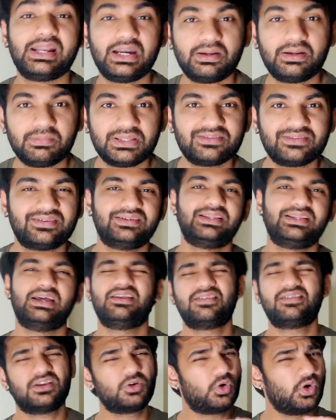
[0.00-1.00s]
Red means that
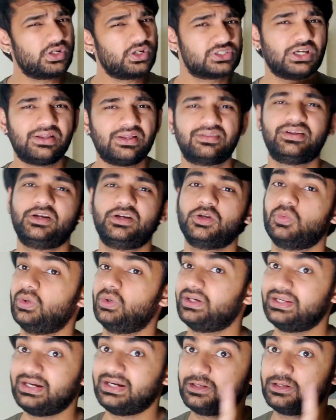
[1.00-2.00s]
there is a good chance that you
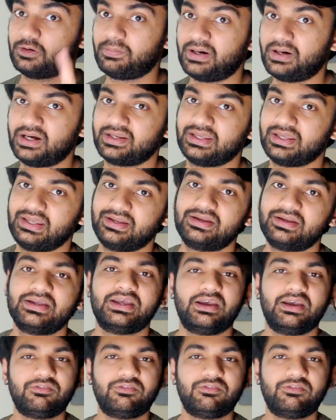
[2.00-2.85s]
won't get your parking.